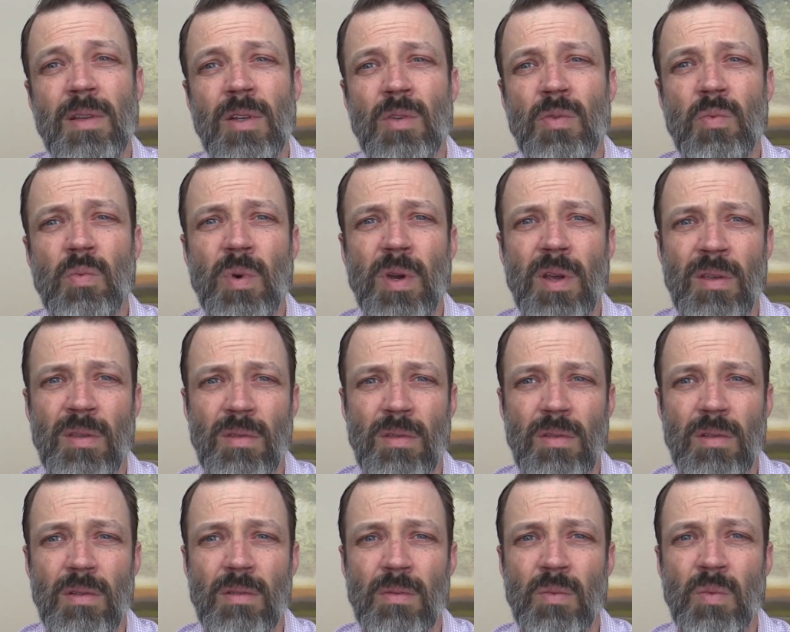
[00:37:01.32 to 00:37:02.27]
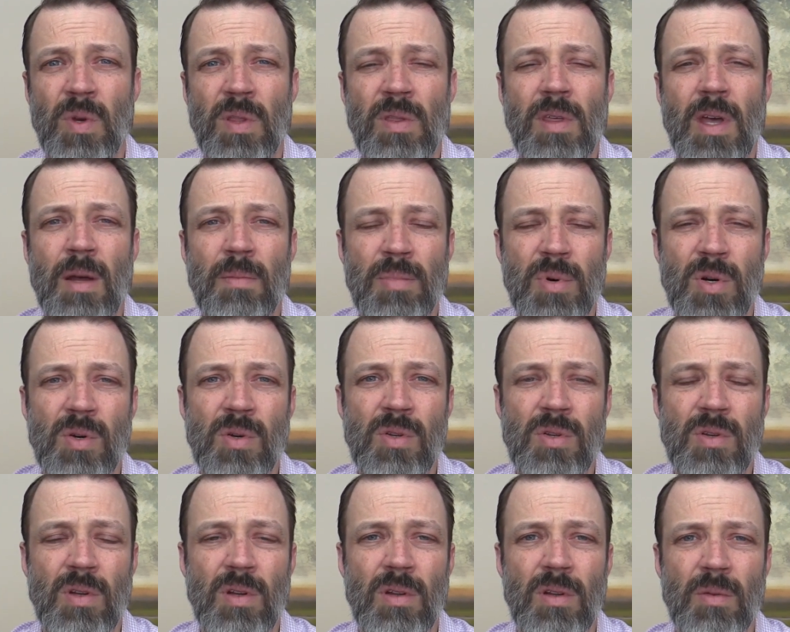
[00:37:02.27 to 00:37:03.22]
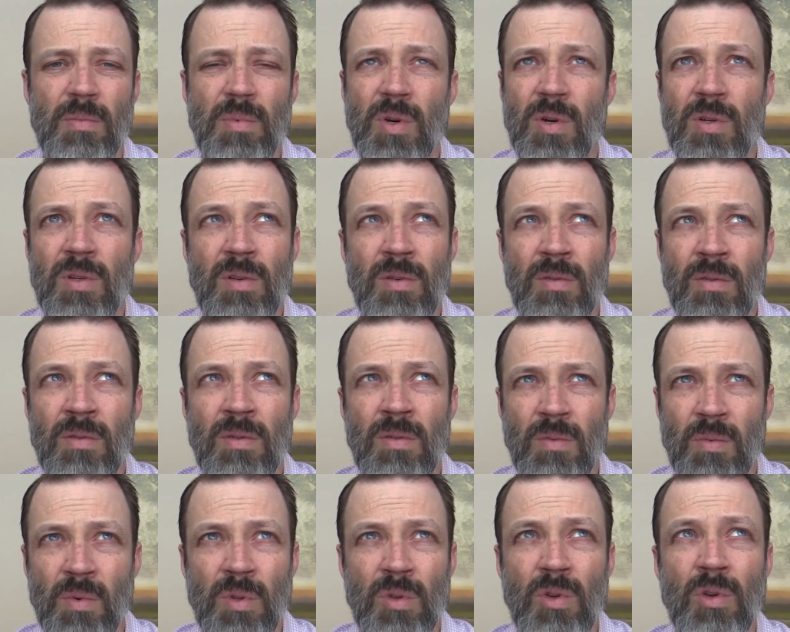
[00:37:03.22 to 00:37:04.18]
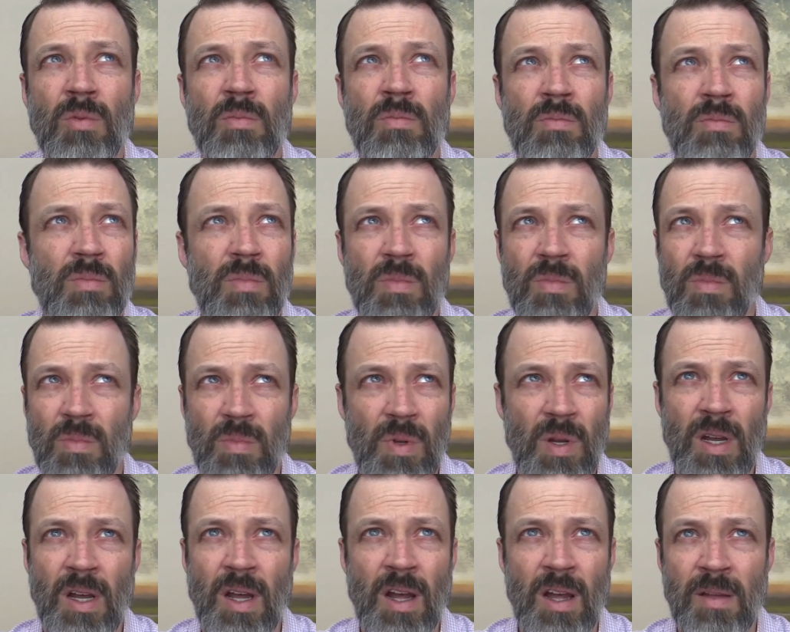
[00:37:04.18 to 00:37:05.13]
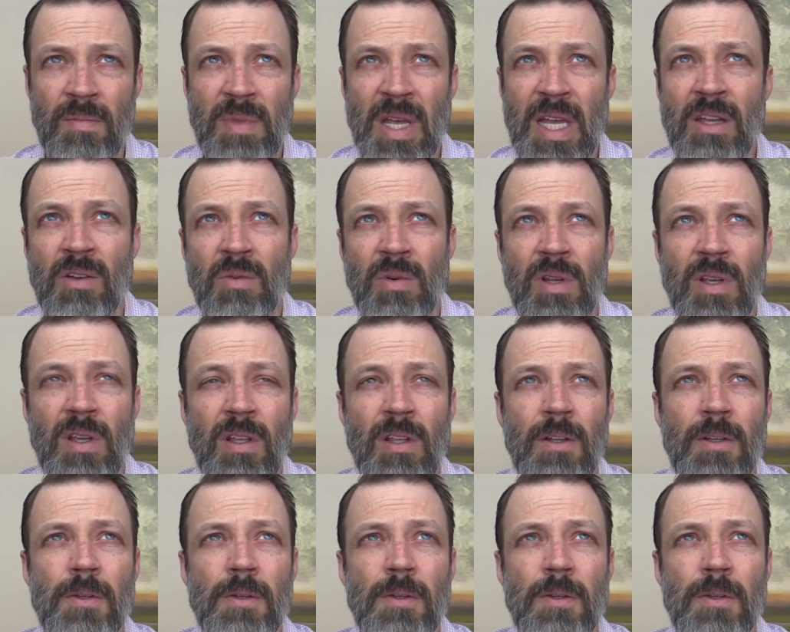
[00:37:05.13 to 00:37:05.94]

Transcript: this with that person, the person with whom I'm angry?